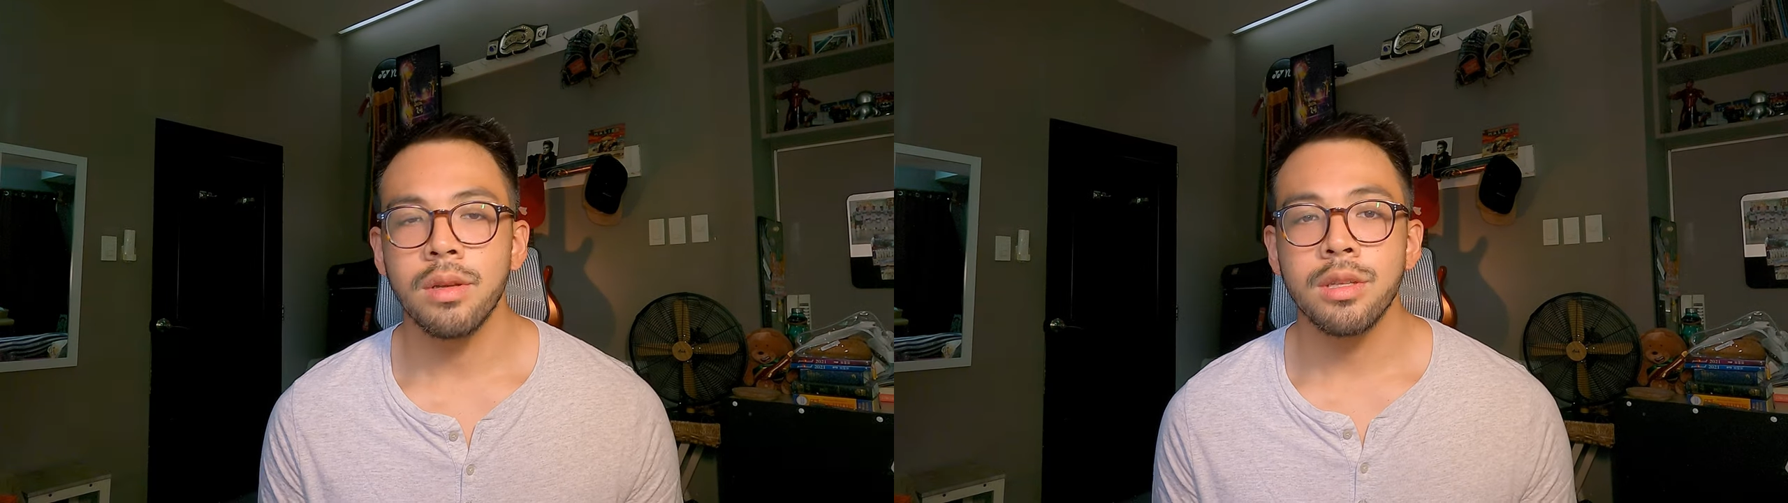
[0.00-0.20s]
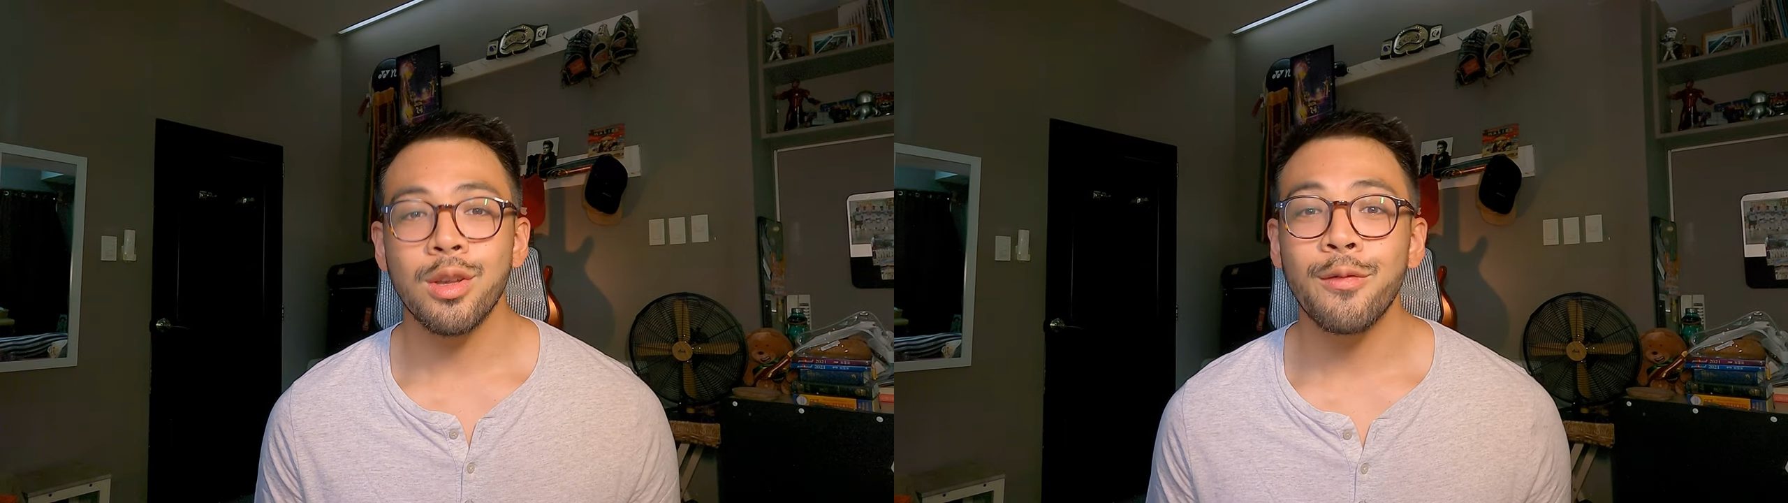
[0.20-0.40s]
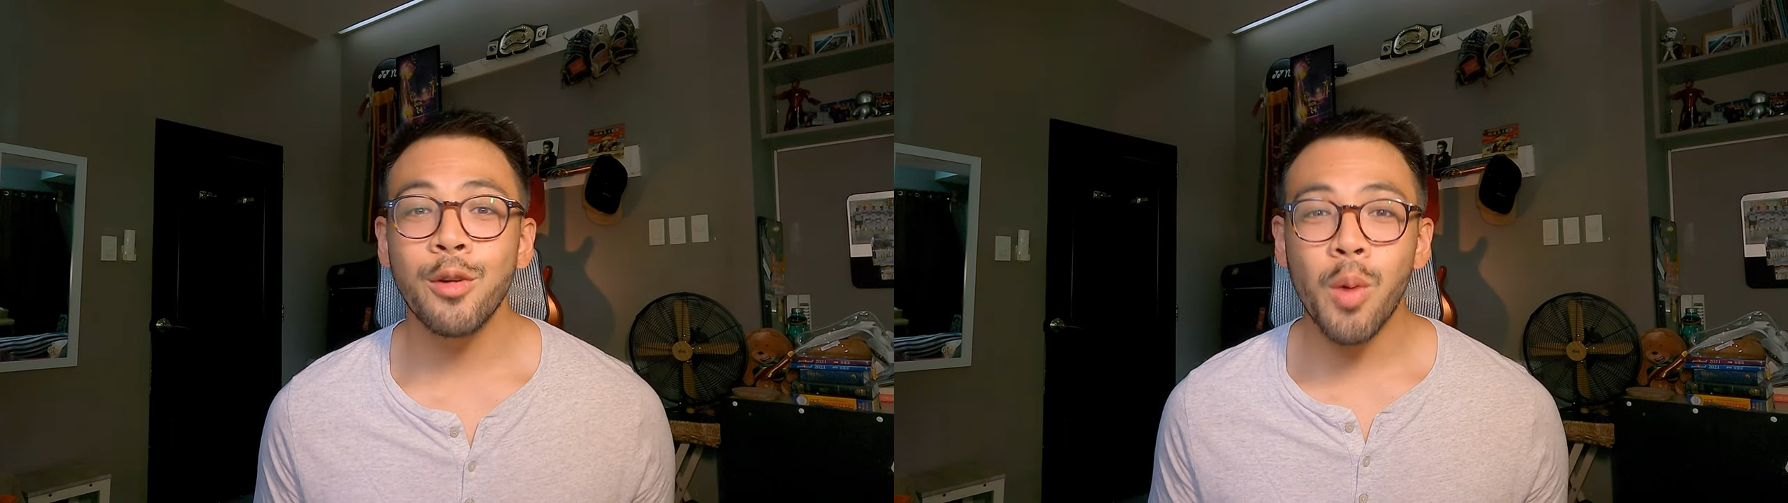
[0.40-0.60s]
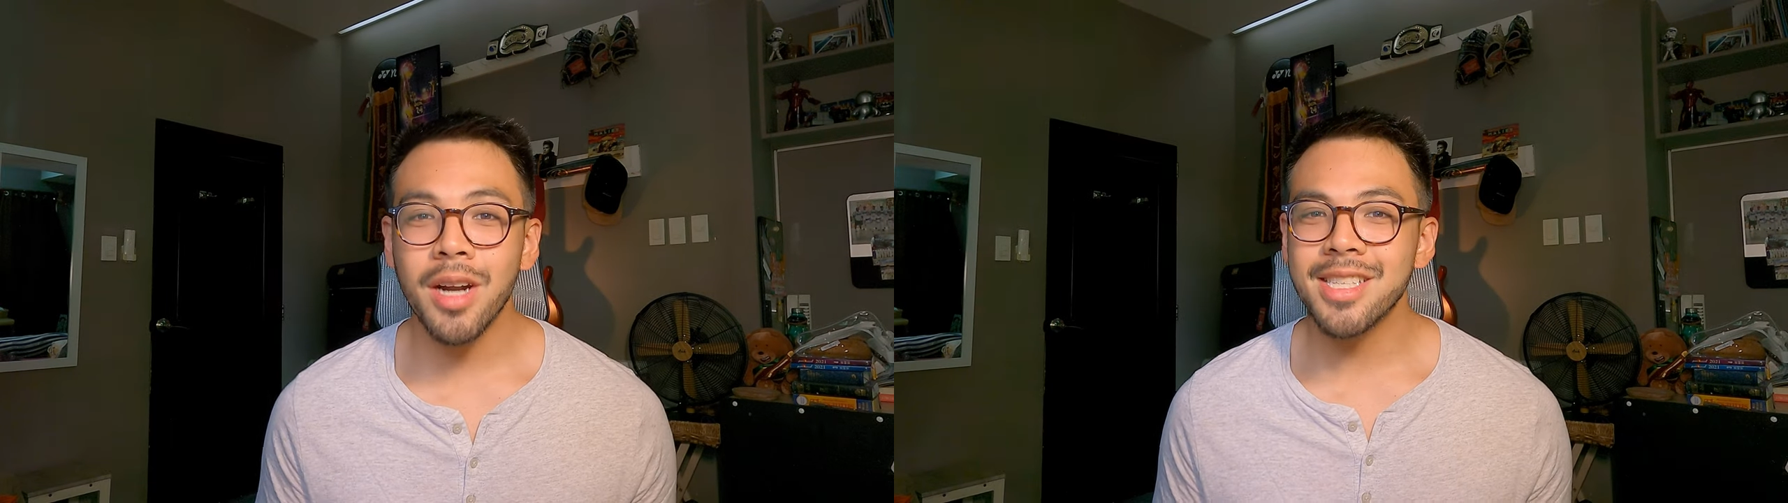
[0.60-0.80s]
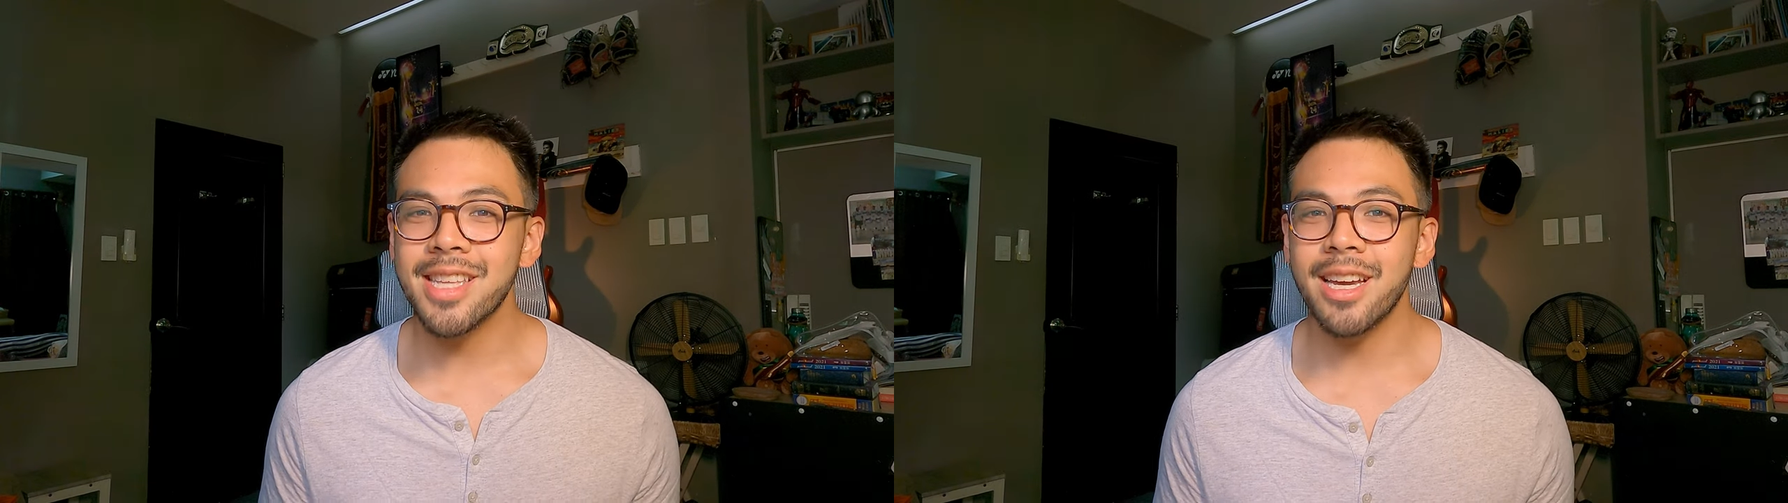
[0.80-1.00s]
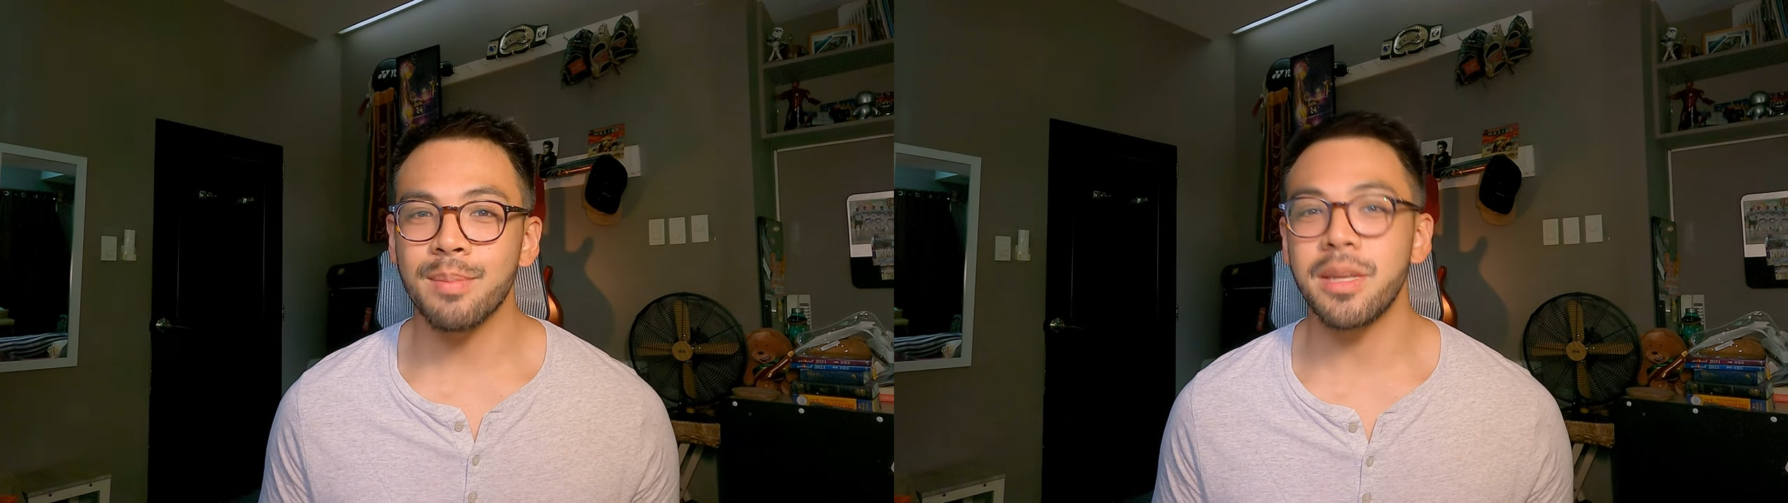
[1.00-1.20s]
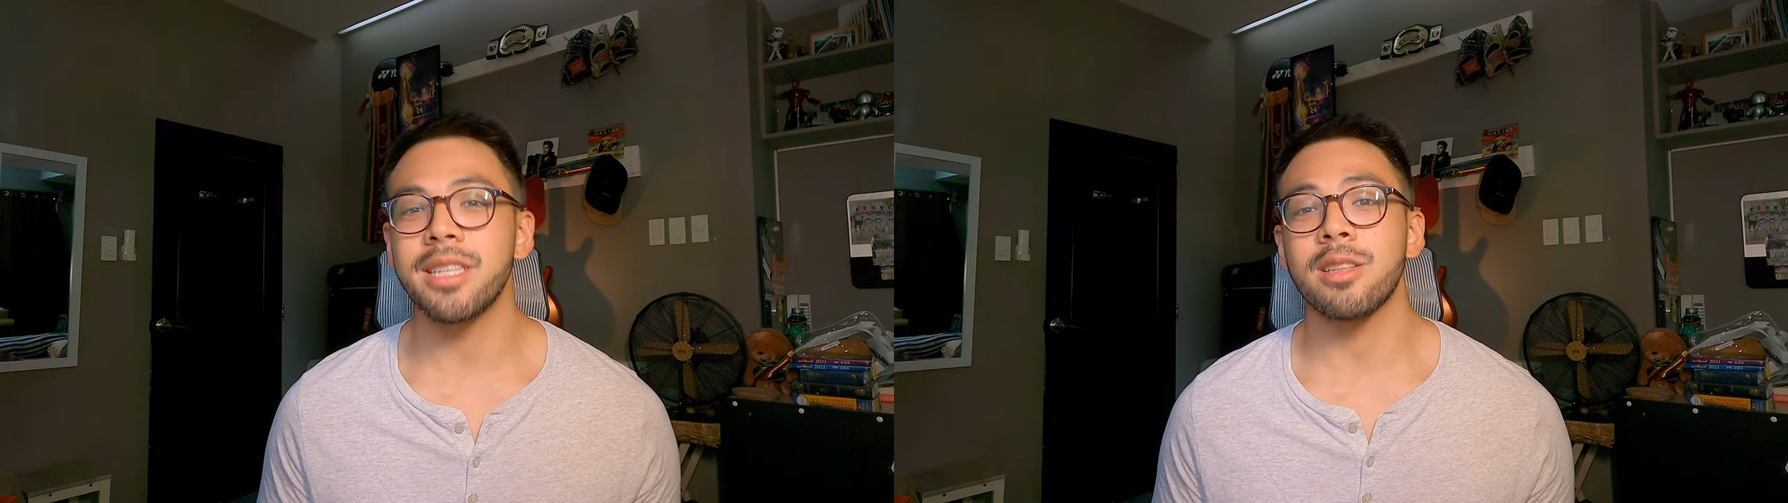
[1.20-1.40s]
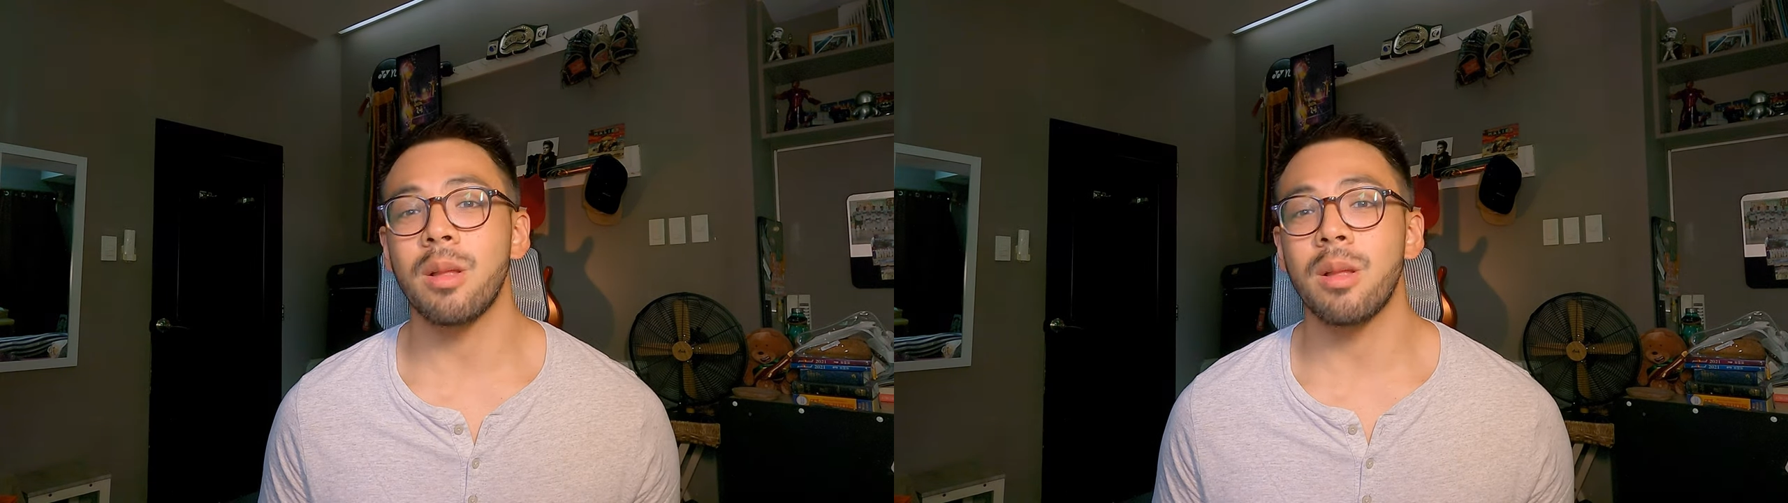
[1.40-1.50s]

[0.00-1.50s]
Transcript: So if you want to stay updated